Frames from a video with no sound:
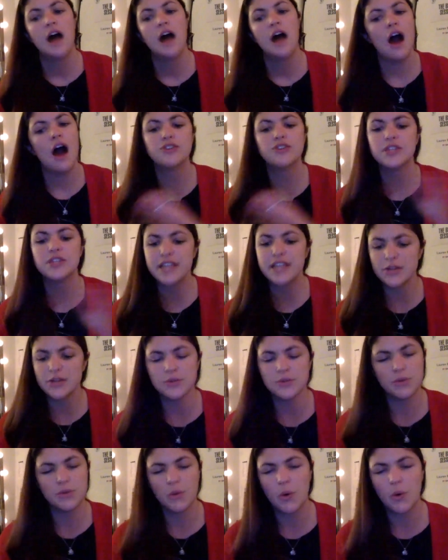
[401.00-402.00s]
I'll just schedule
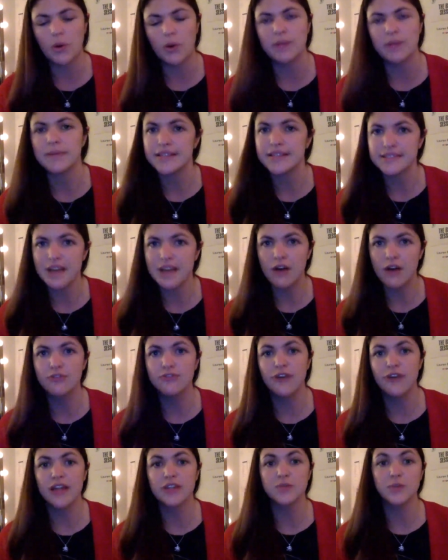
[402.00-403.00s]
the recording myself
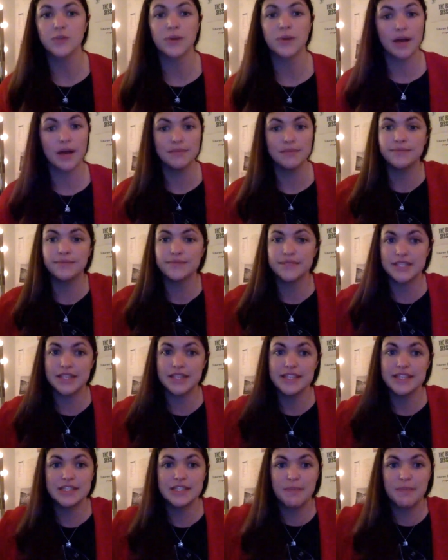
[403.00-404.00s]
and we'll come to
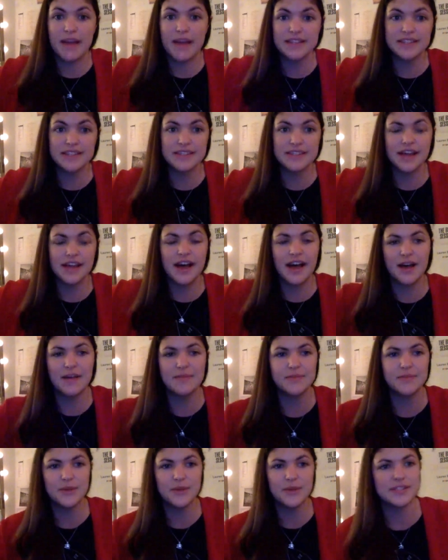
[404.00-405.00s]
this space.
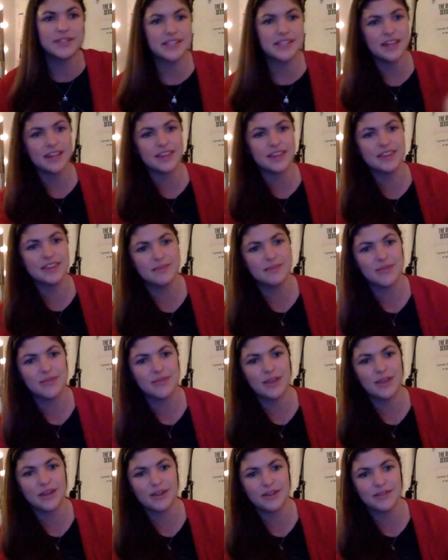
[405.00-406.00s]
You can see
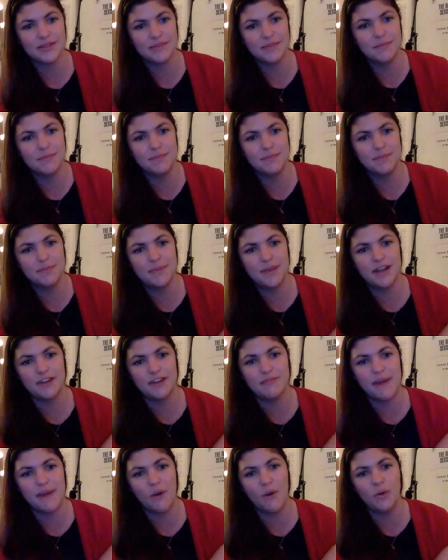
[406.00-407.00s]
the
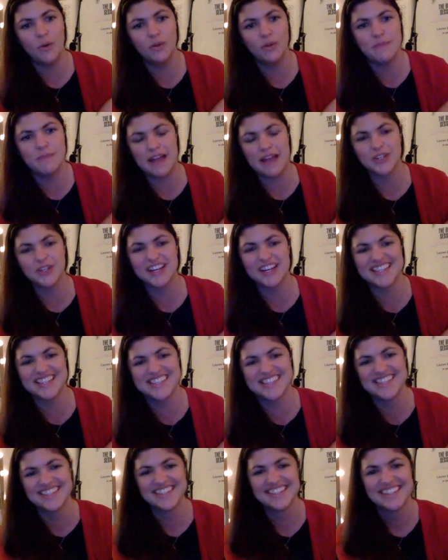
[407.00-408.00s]
bit of my old
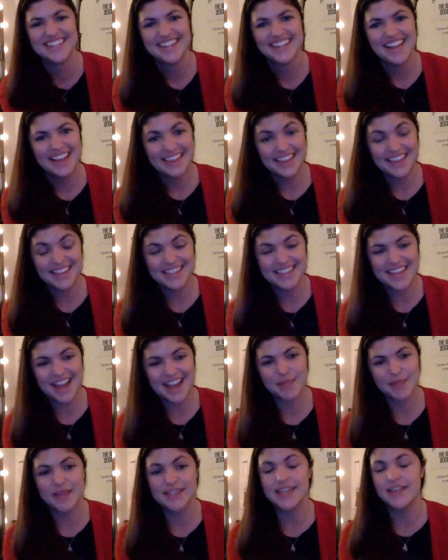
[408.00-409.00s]
mattress that's
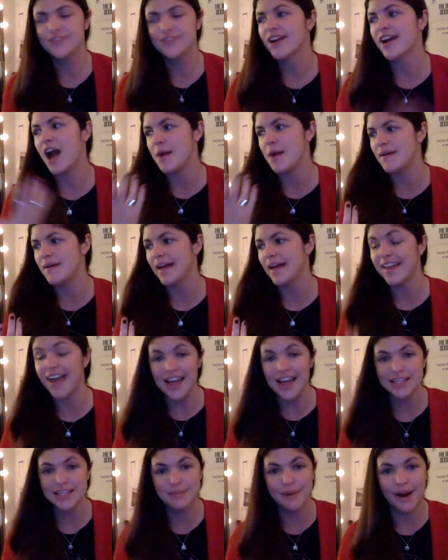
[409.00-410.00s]
there, because after I got my
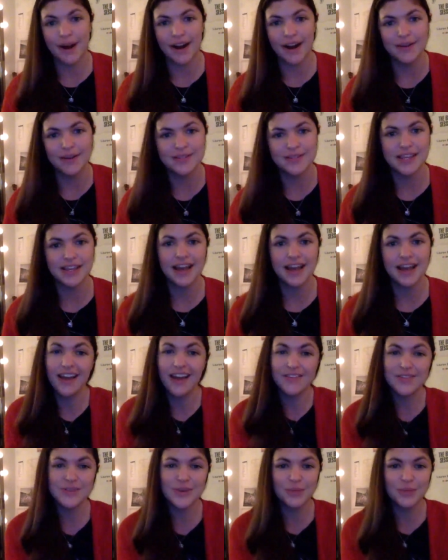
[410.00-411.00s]
Casper, I was like,
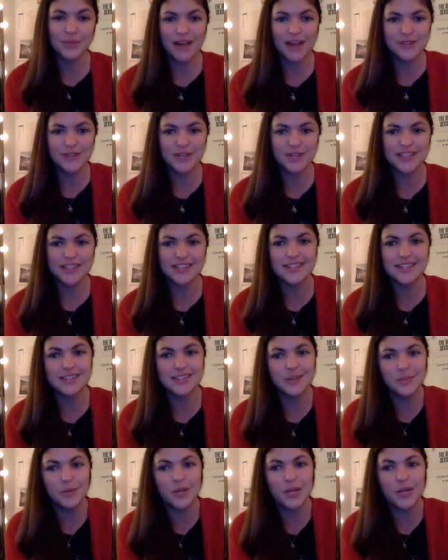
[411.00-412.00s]
I have this old mattress that's
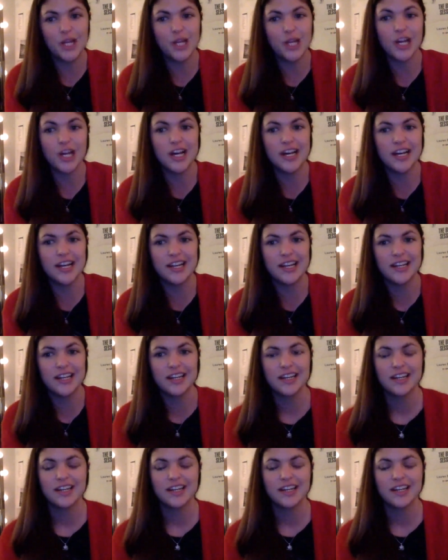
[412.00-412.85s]
still pretty good.